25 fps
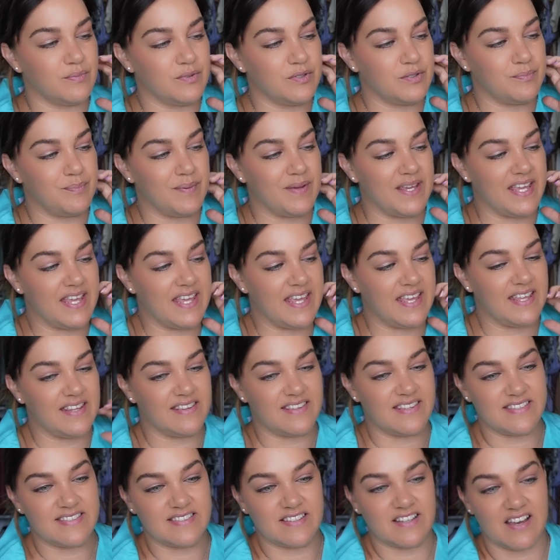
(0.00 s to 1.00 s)
would be
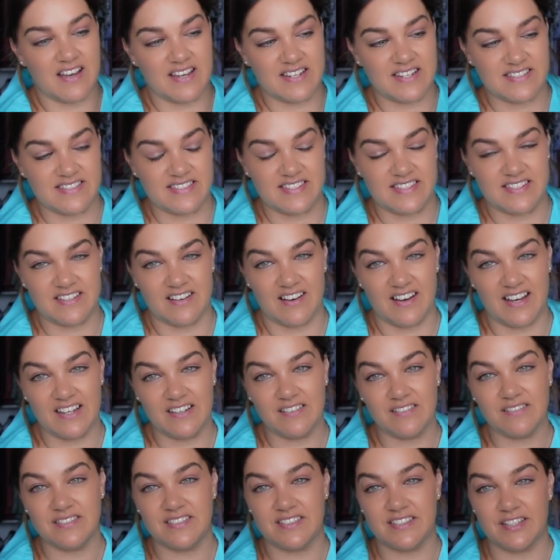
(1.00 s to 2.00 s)
this kind of
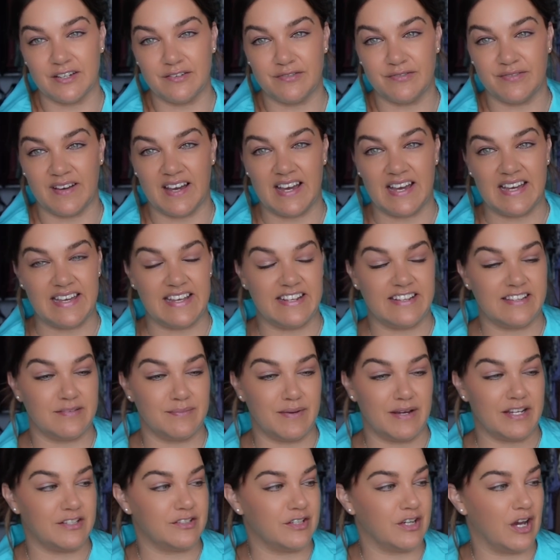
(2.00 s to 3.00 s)
style. So far, it's
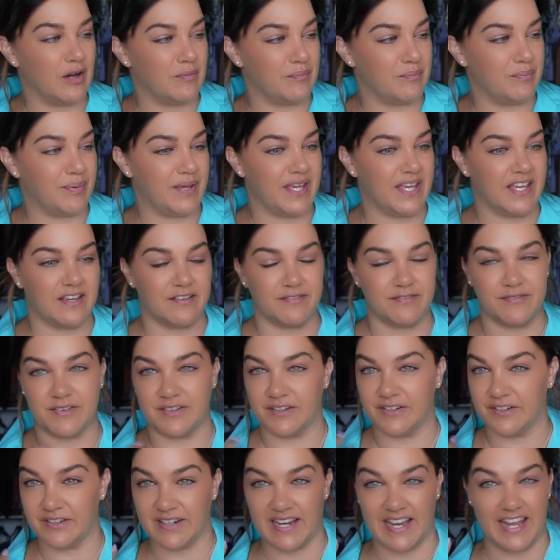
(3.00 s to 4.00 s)
my top pick
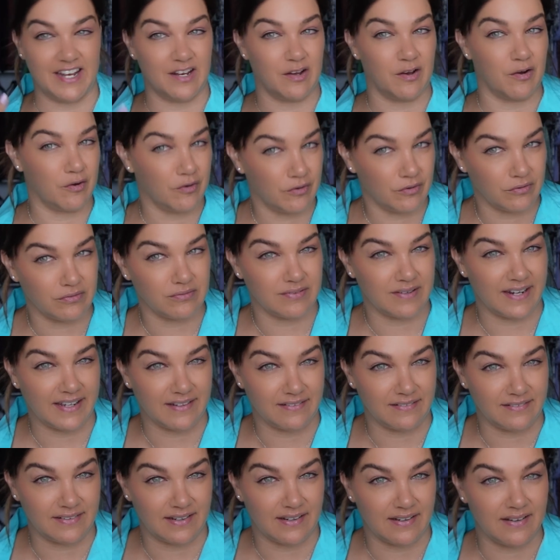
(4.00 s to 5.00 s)
for an
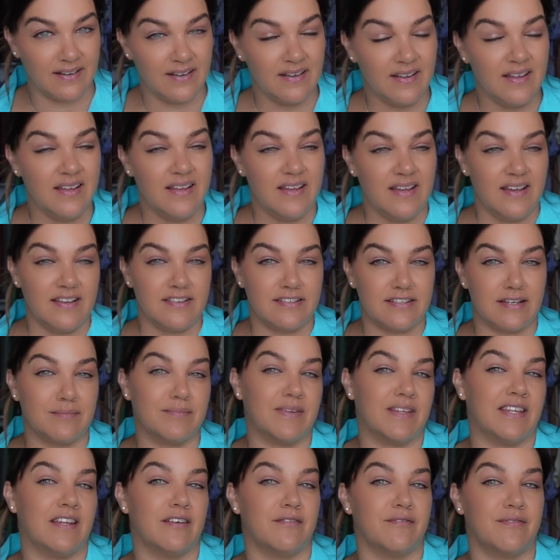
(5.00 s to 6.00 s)
all-rounder,
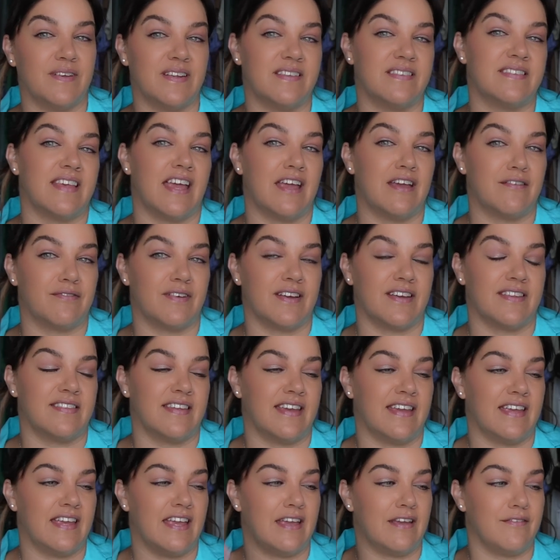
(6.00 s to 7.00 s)
something that fits
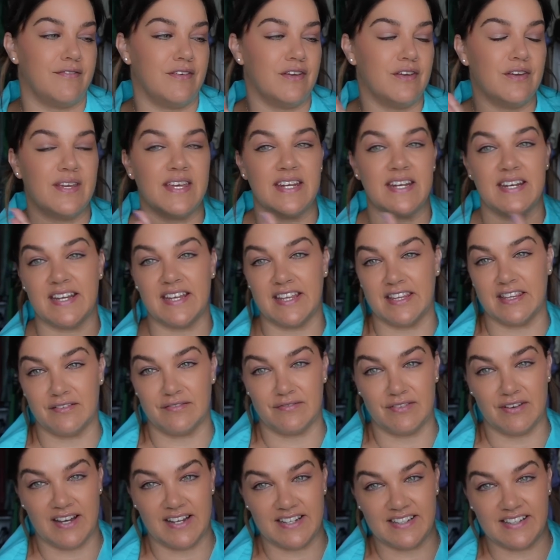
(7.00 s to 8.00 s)
everything. If you get it in the
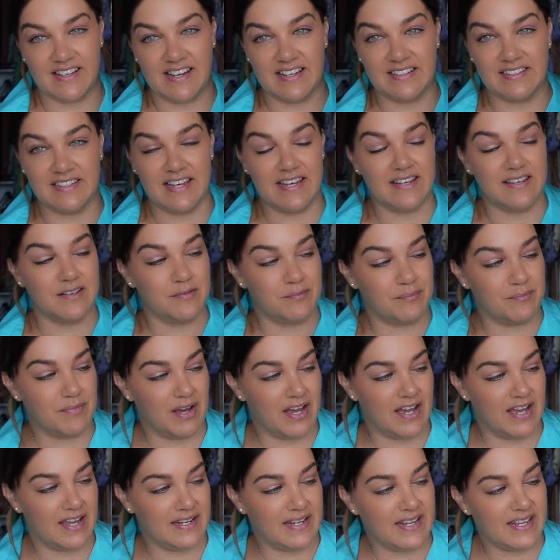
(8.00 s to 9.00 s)
right color,
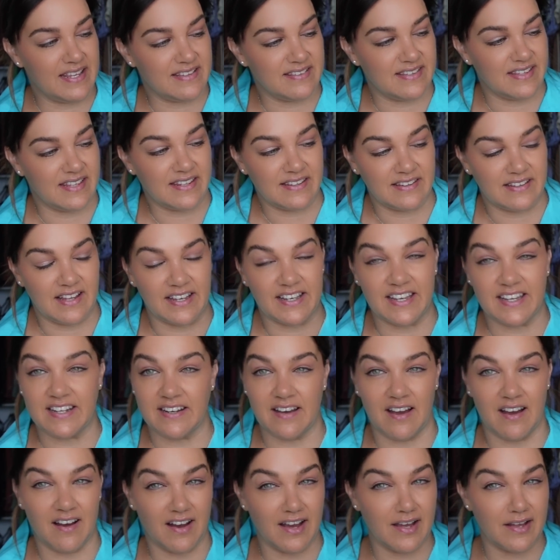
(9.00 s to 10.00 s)
mine is in like an
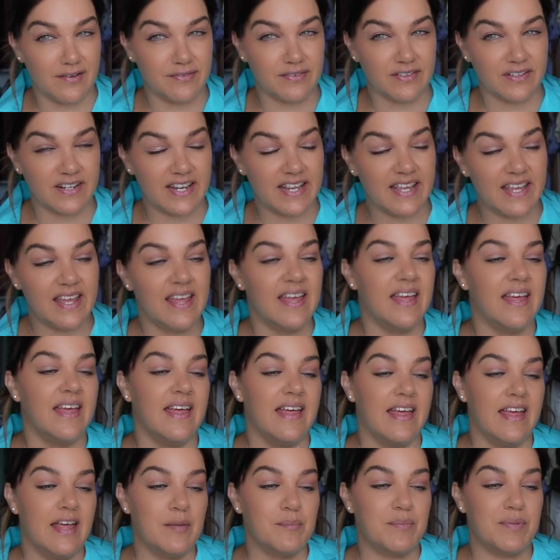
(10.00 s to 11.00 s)
ivory.
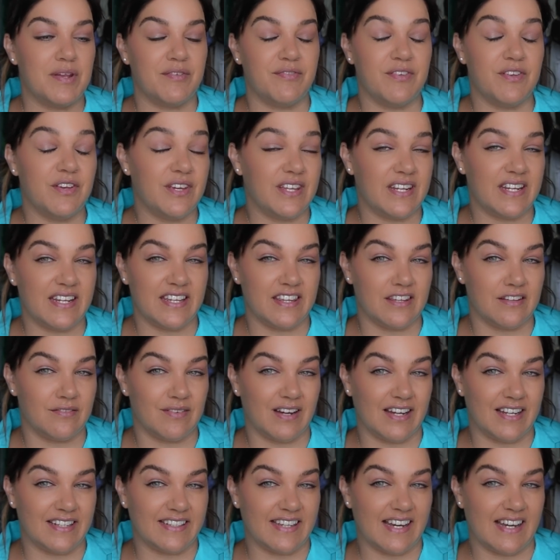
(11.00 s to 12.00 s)
But if you get it in the
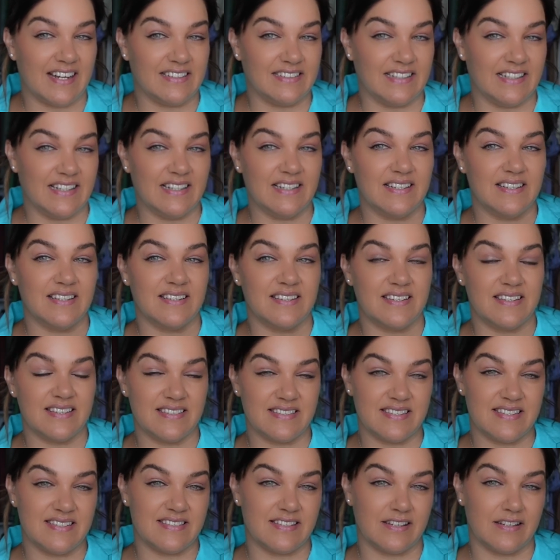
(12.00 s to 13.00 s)
right color,
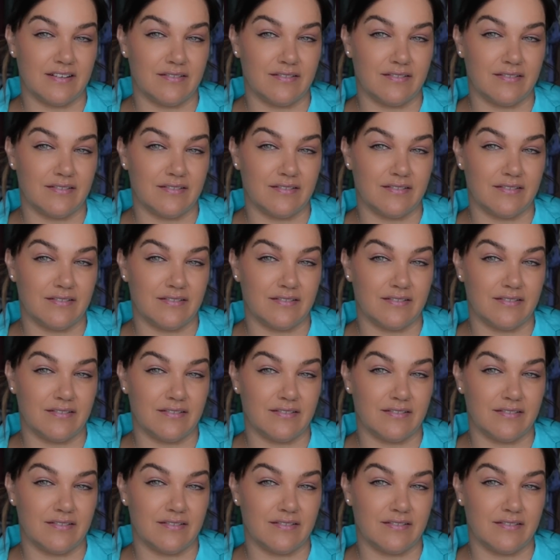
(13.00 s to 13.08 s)
this is a